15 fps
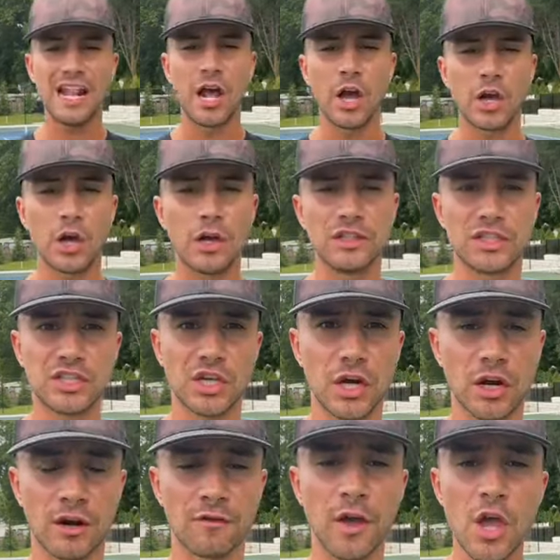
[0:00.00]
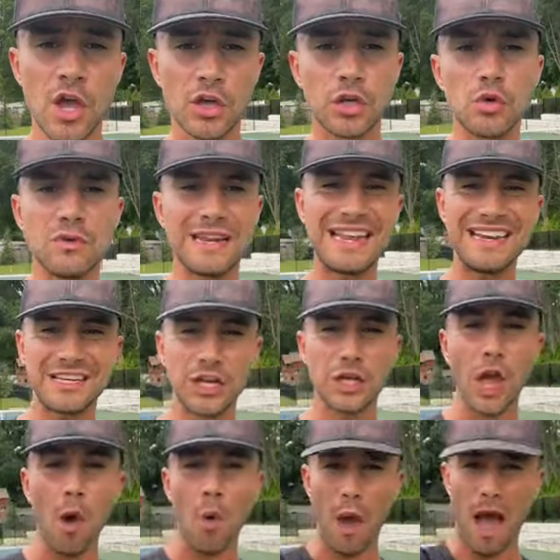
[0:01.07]
hit a good serve. You need
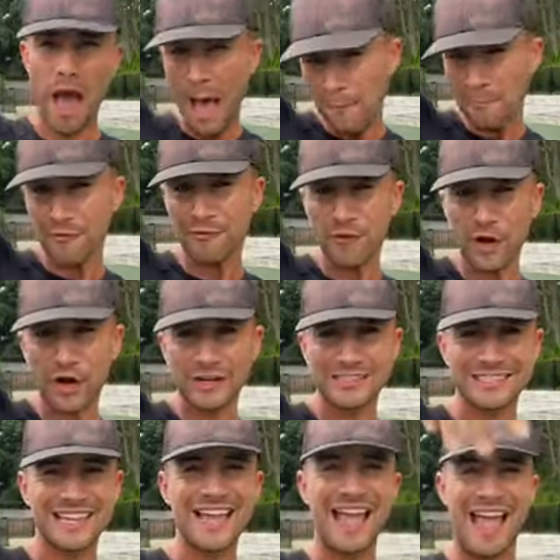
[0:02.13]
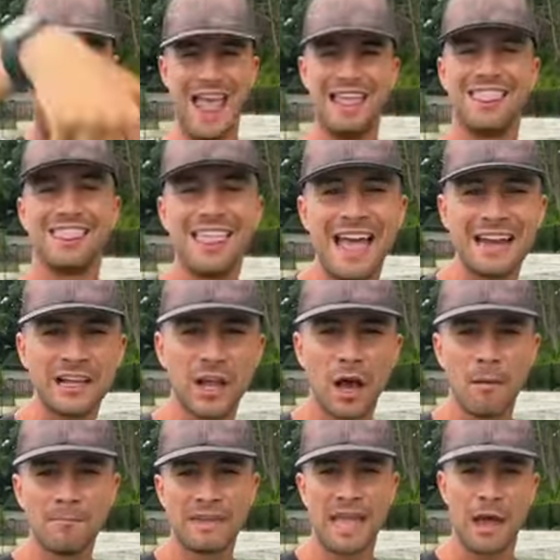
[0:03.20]
to go up first and then
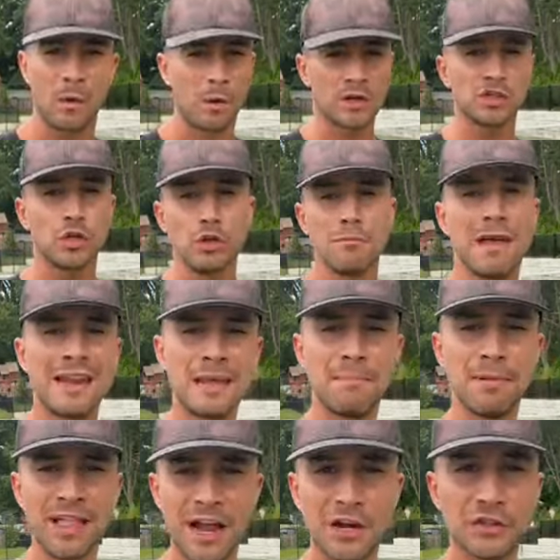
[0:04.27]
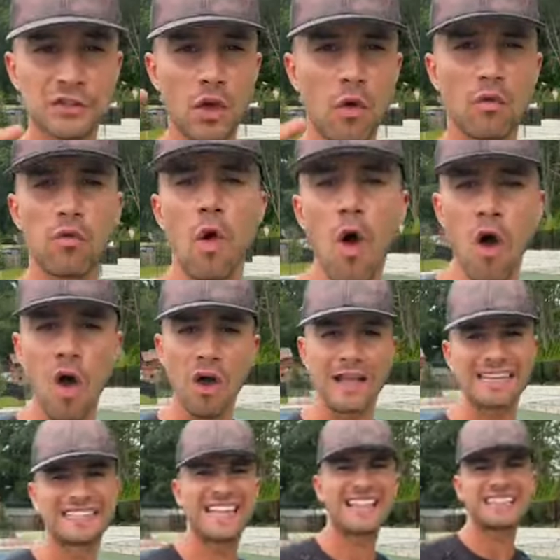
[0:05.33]
come down. Where too many players go wrong